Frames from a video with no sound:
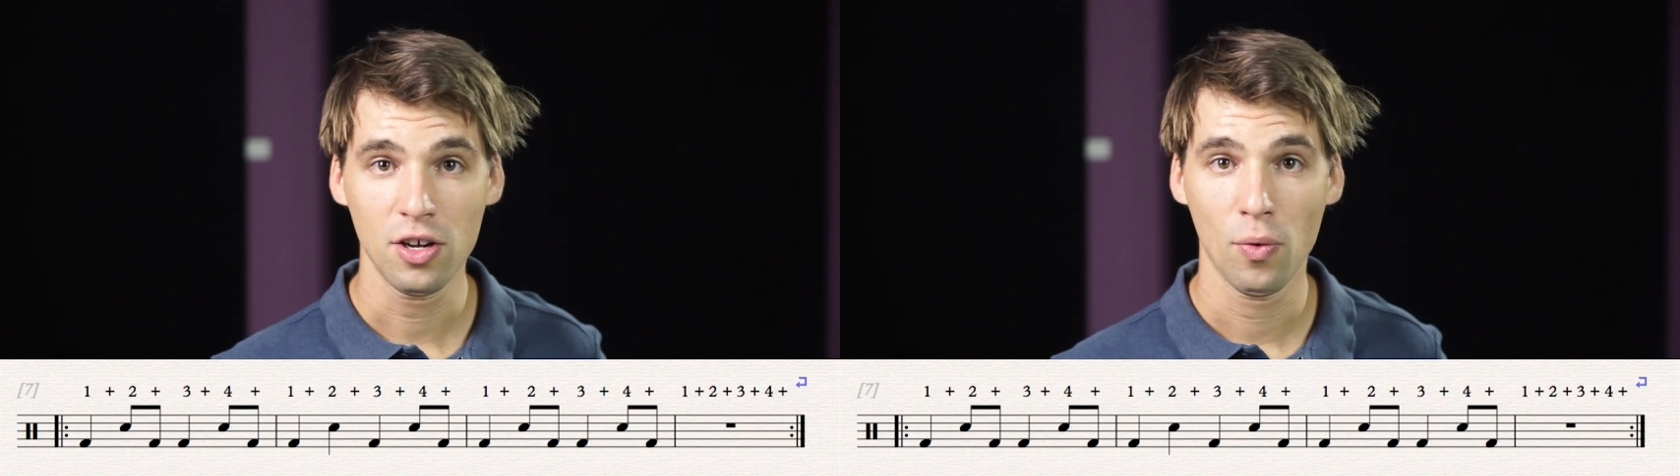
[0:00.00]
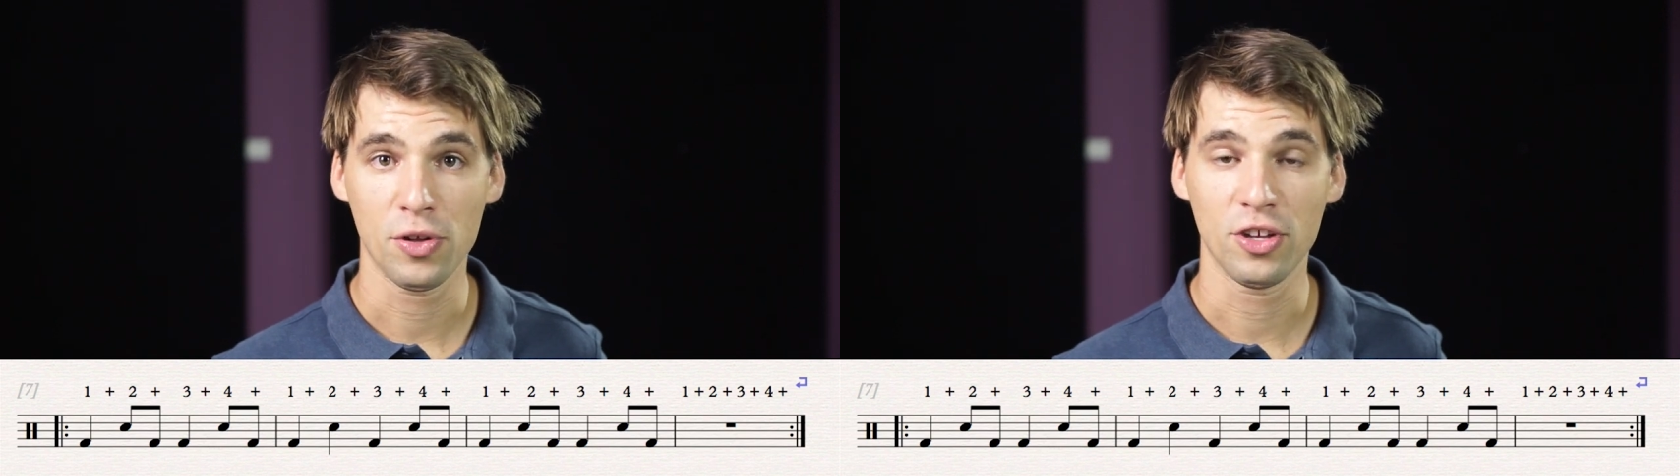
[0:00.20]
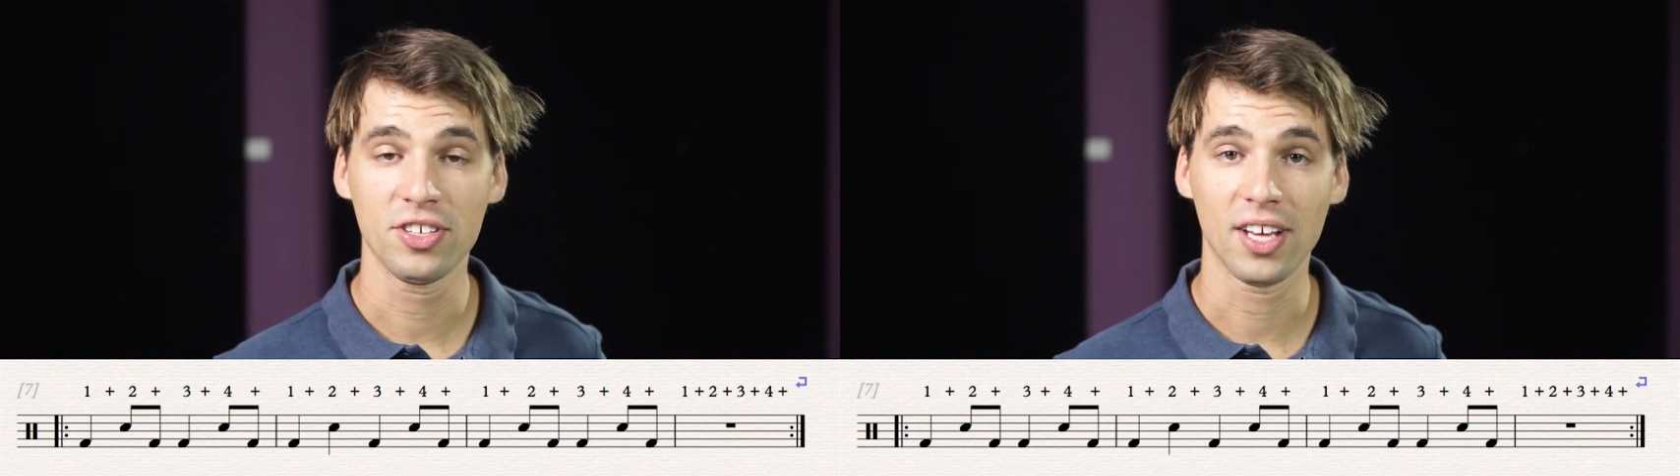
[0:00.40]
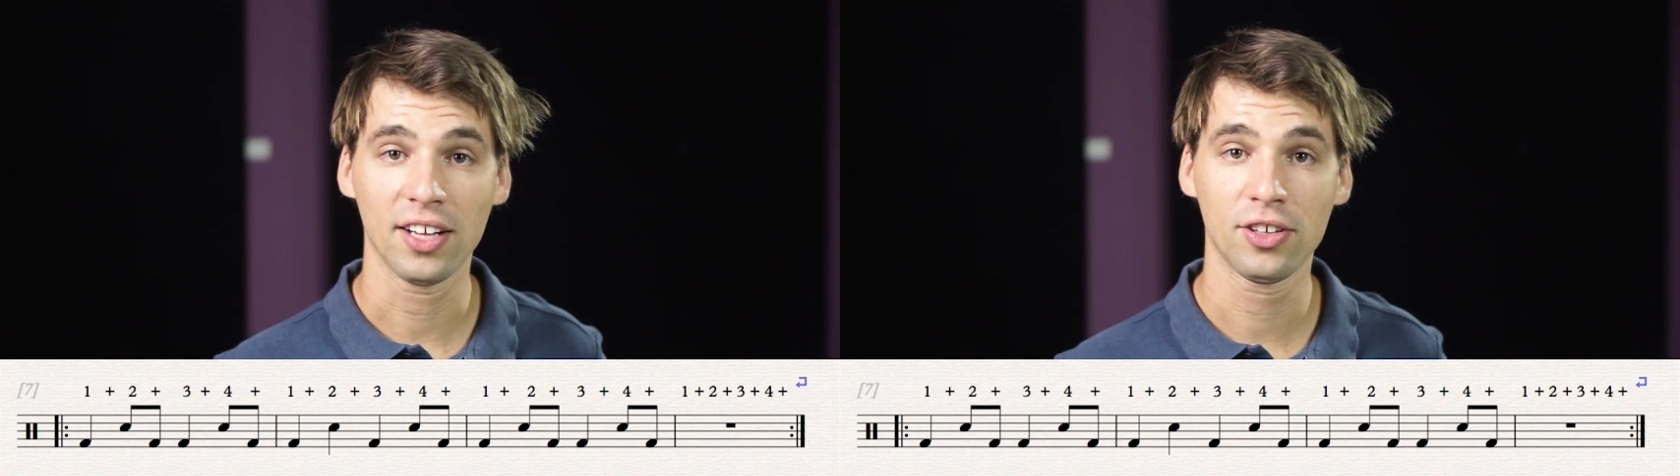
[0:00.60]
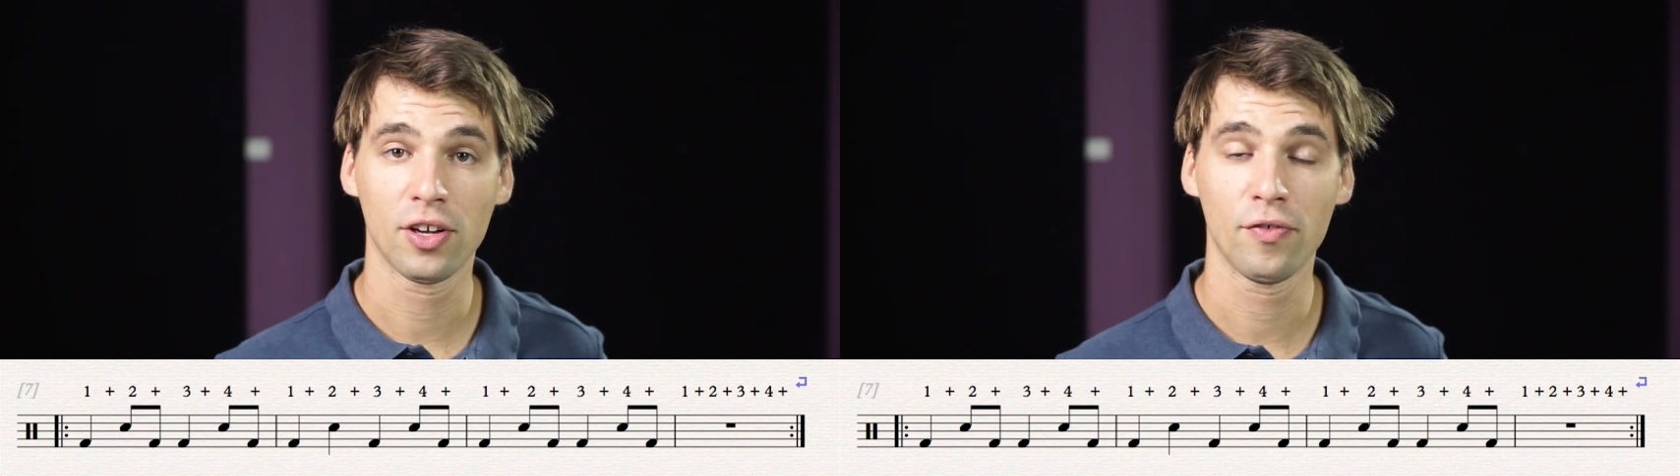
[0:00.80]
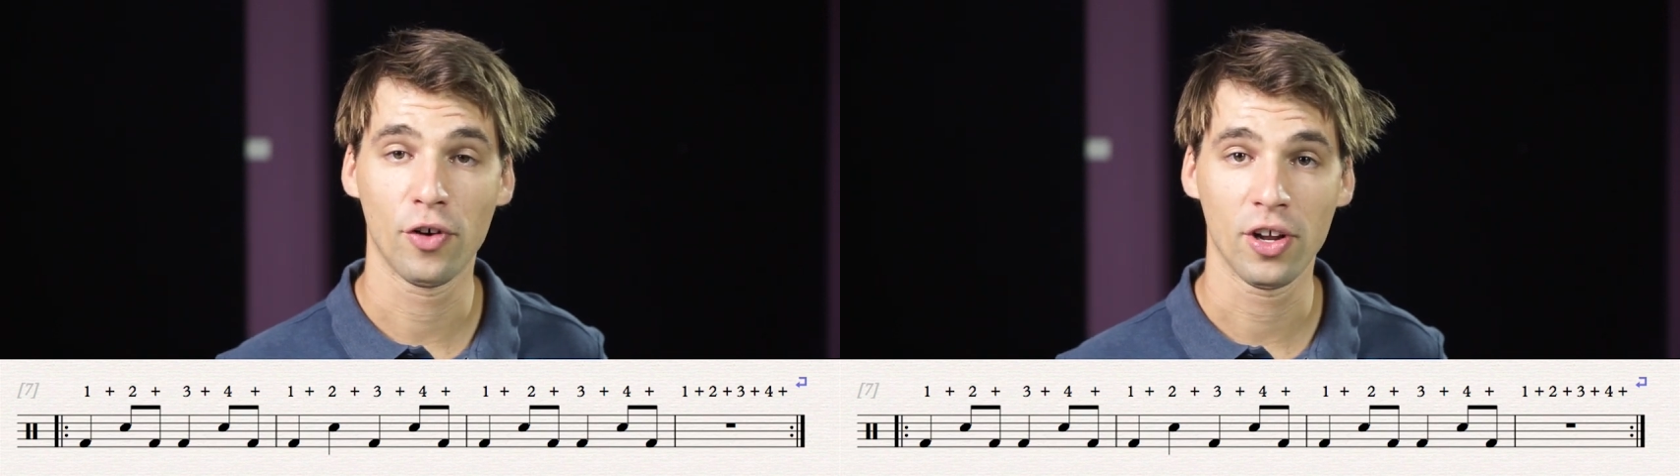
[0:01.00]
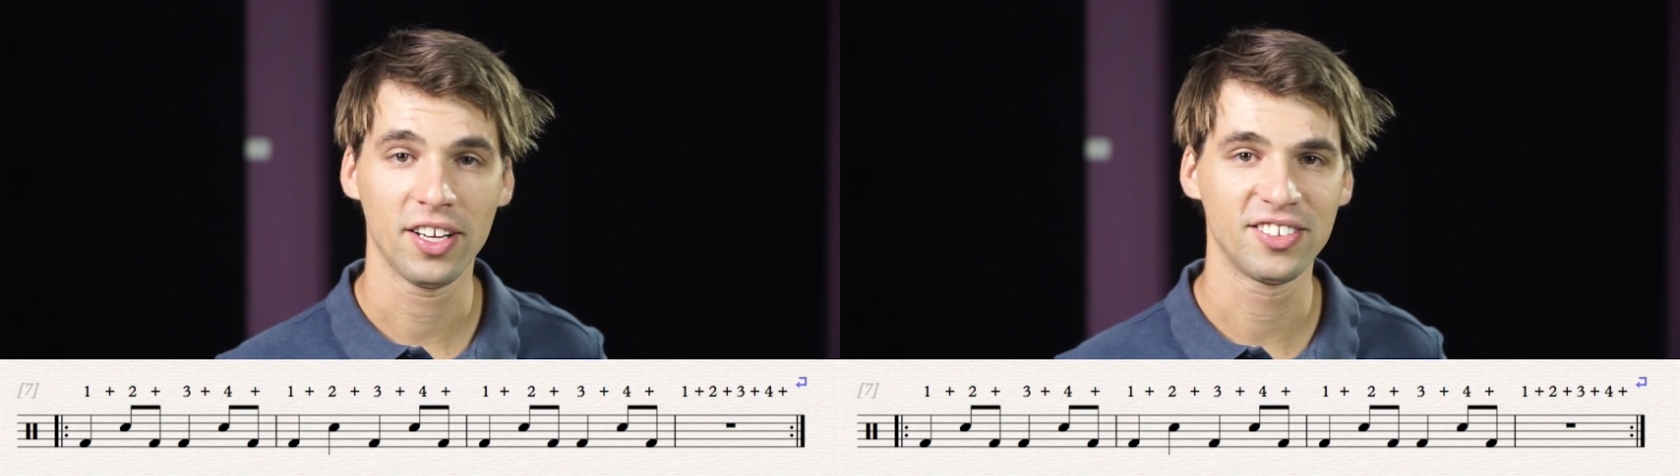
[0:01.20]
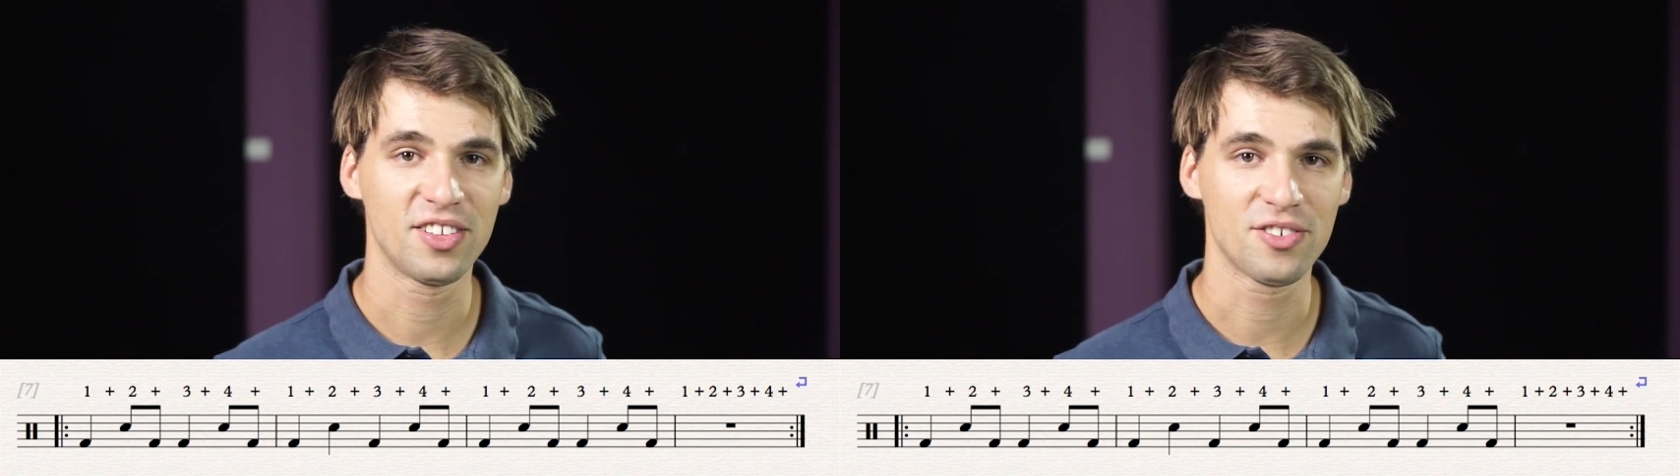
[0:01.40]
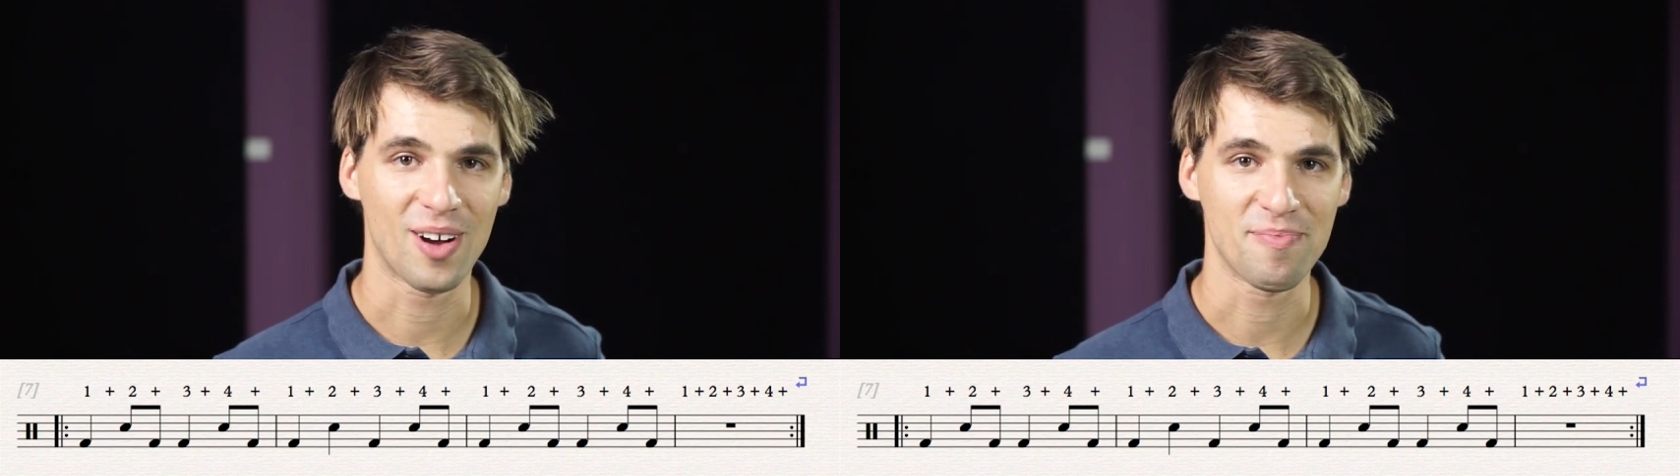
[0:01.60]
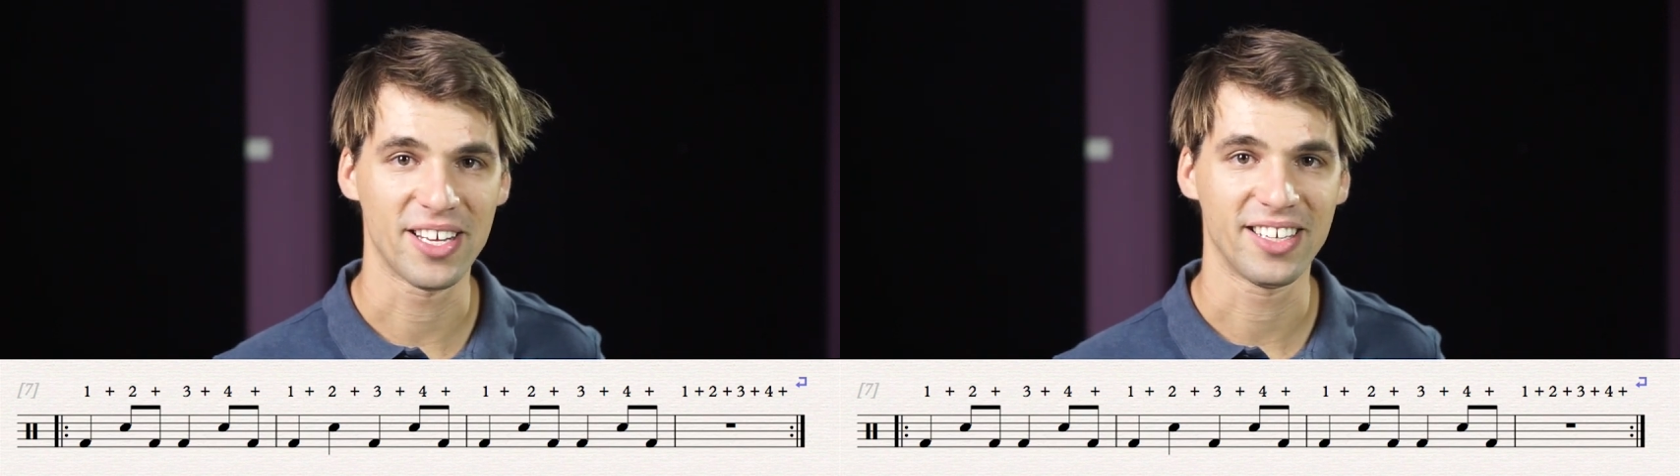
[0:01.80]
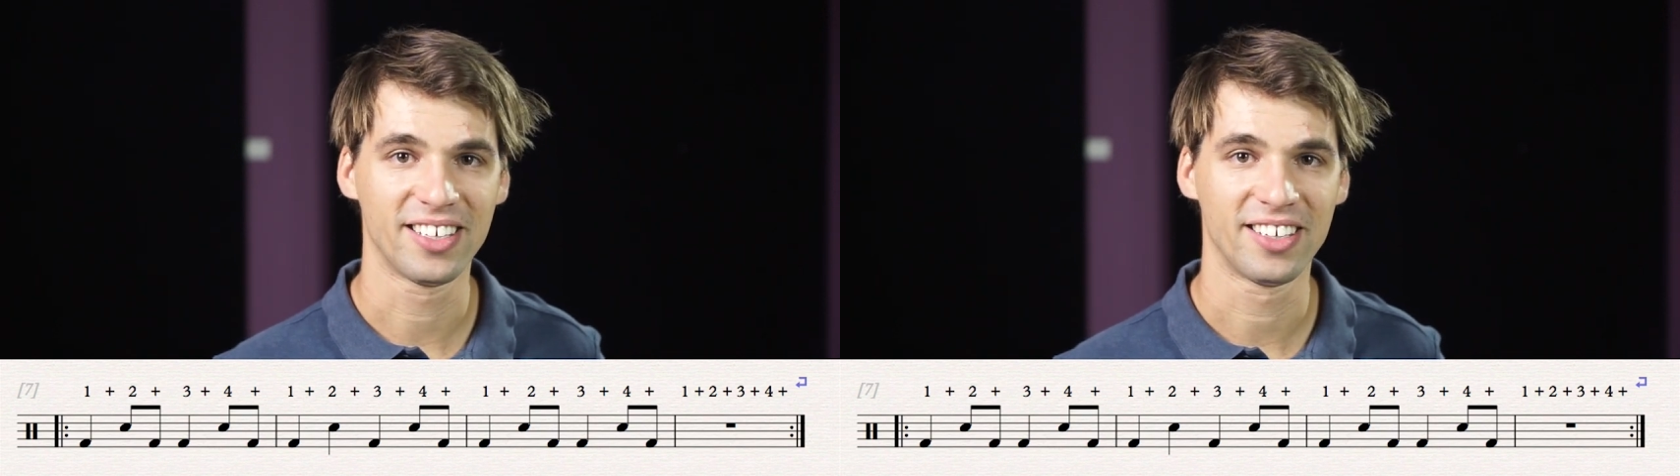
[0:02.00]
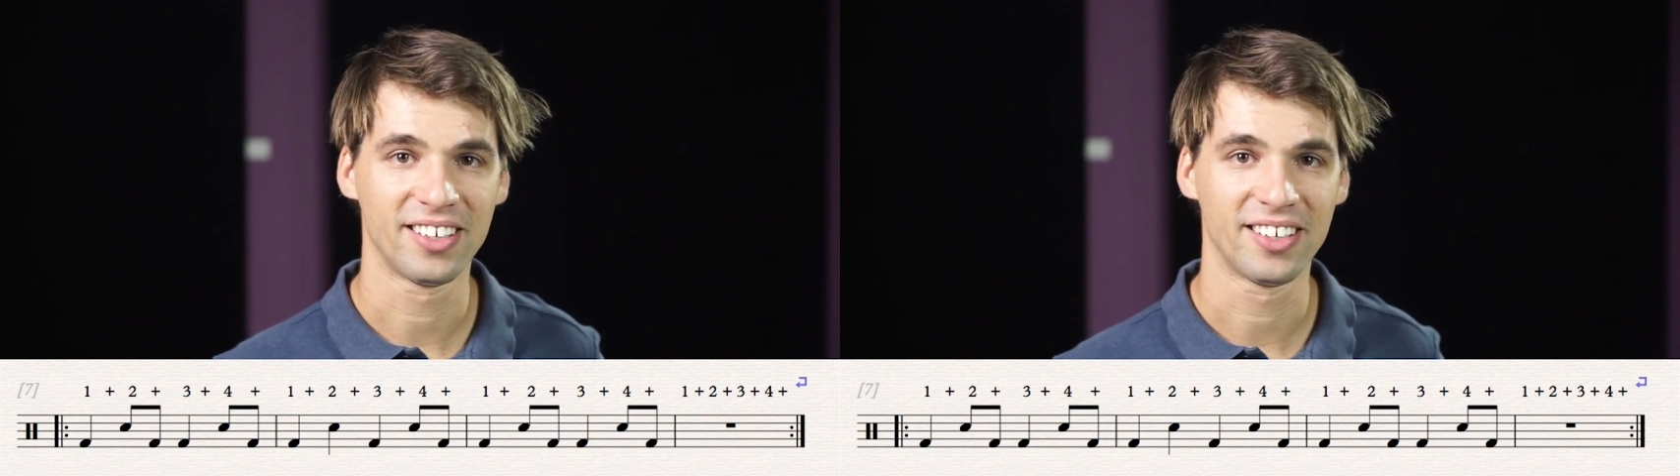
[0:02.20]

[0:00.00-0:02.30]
when you start to convert it into the drum beat.